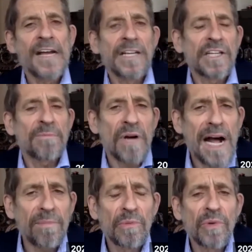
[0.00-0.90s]
Now, the
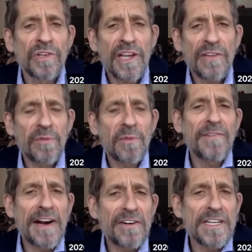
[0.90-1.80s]
problem was that from the
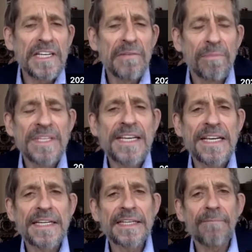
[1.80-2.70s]
very
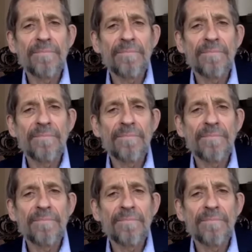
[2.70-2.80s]
beginning,